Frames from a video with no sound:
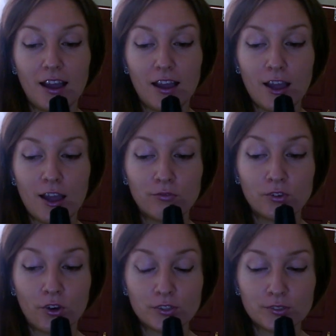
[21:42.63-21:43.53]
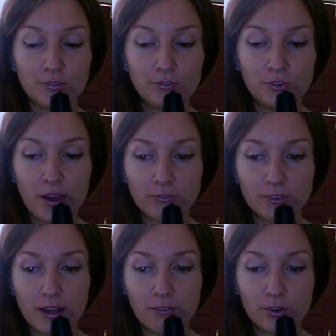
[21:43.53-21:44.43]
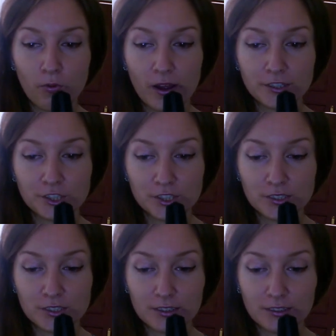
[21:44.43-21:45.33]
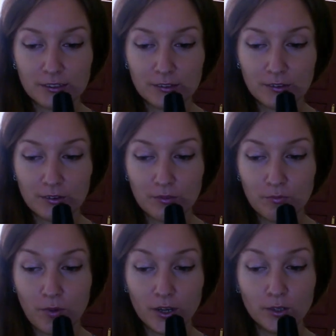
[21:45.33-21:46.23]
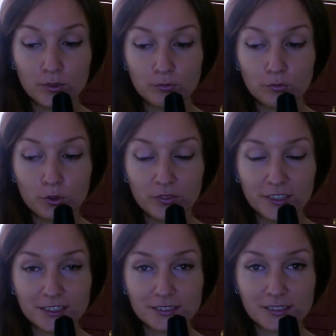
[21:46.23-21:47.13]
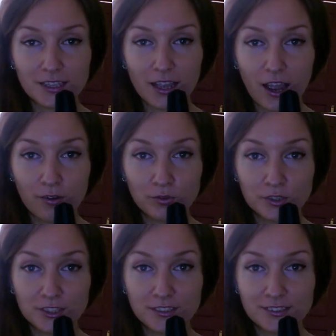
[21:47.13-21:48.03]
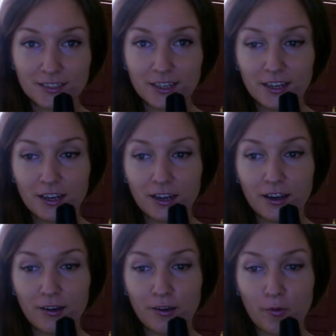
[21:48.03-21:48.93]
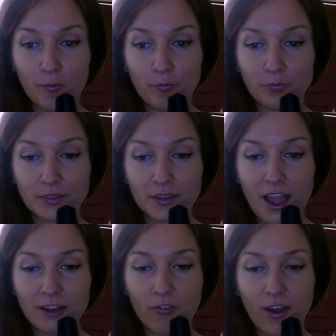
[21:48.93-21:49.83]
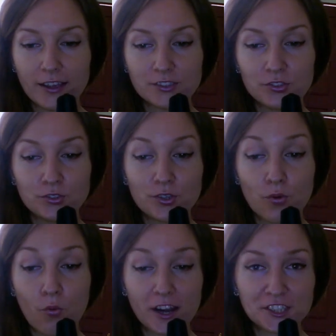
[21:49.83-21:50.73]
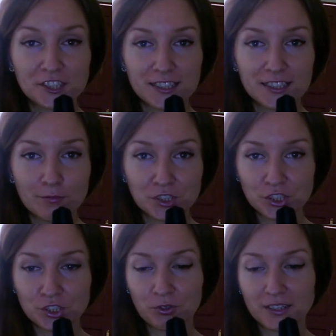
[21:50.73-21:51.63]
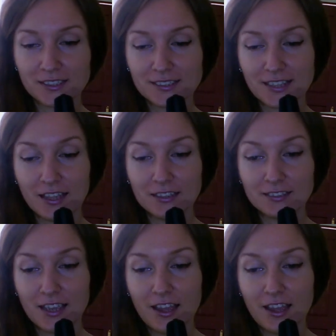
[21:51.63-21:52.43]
I would also, if you have never watched Bollywood movies, I would advise you to watch them just to understand